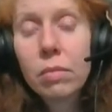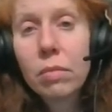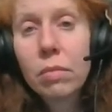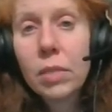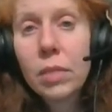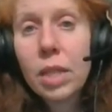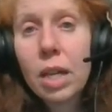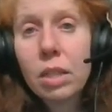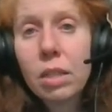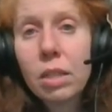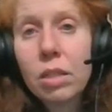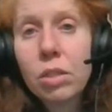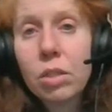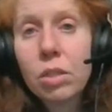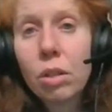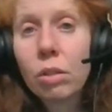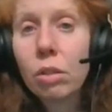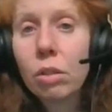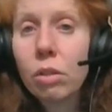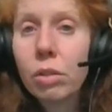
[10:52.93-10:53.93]
that is our
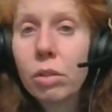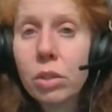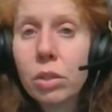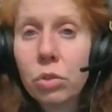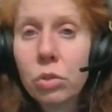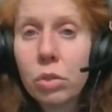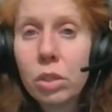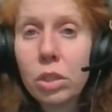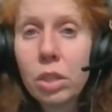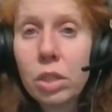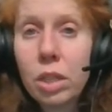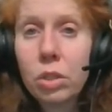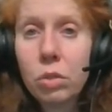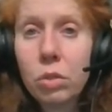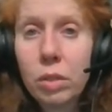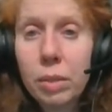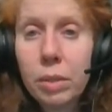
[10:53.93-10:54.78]
current trajectory.